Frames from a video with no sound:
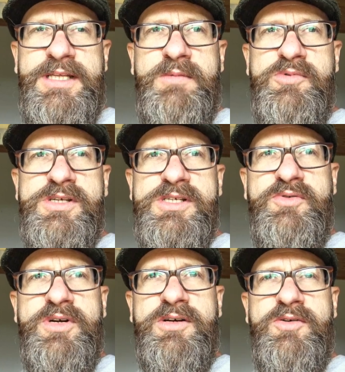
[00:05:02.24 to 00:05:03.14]
that doubles as
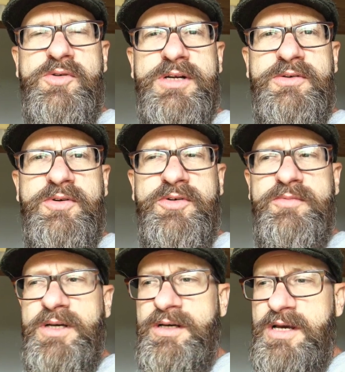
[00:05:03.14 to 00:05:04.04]
a recording
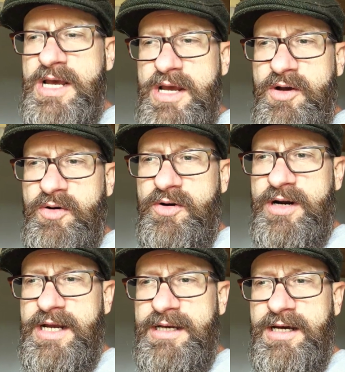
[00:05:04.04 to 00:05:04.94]
room
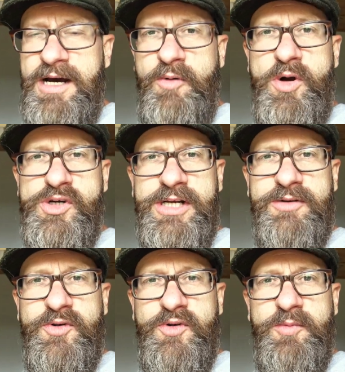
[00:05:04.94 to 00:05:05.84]
or a
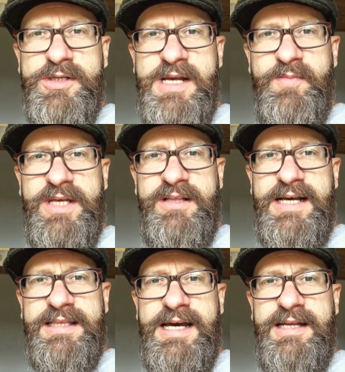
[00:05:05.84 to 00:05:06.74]
washing room or something
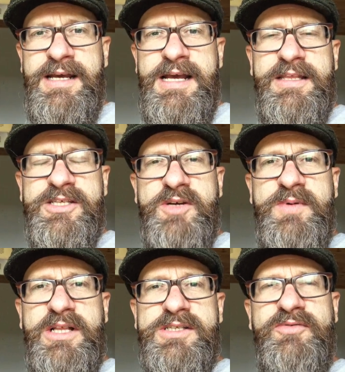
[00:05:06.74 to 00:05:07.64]
like that. There's going
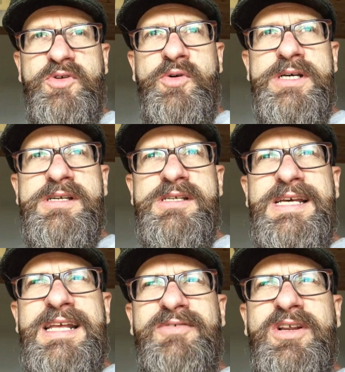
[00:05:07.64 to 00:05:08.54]
to be lots of noises
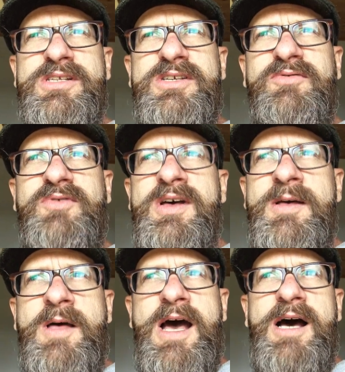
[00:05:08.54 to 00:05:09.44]
and even lots of
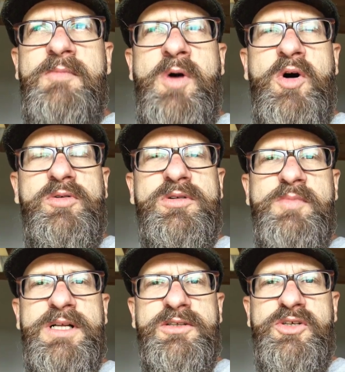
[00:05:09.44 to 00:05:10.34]
mold,
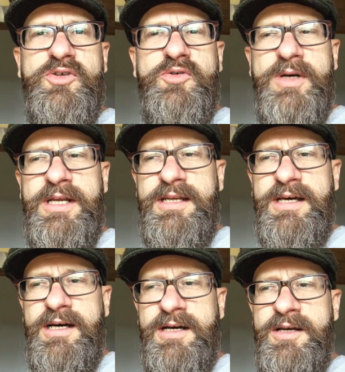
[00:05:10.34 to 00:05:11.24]
mildew,
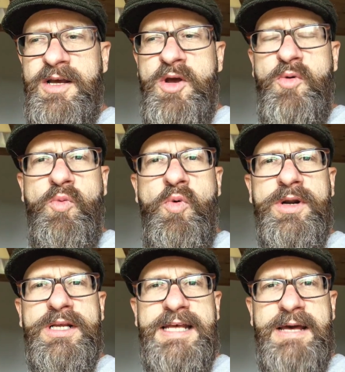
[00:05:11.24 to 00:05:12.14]
and
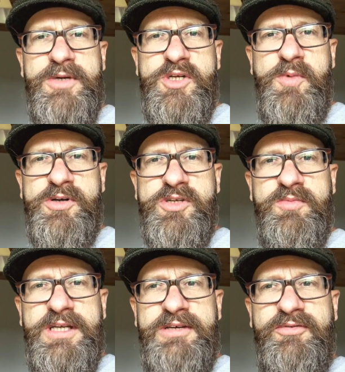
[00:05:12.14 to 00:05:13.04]
water damage
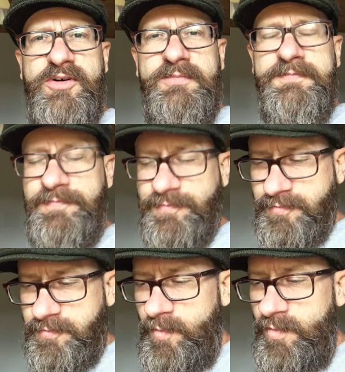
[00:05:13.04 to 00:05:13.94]
possibly from
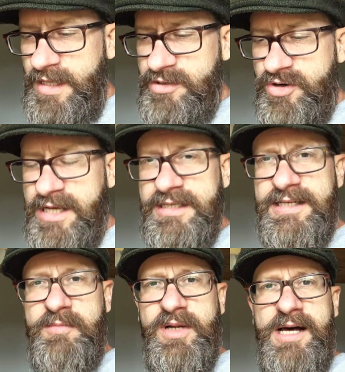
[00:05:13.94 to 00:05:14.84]
trying to
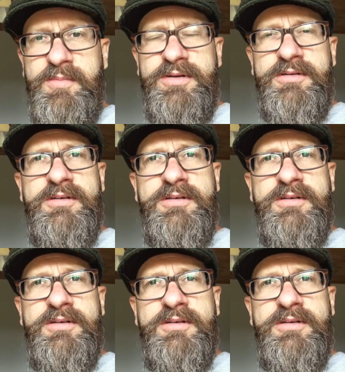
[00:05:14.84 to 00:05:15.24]
double up.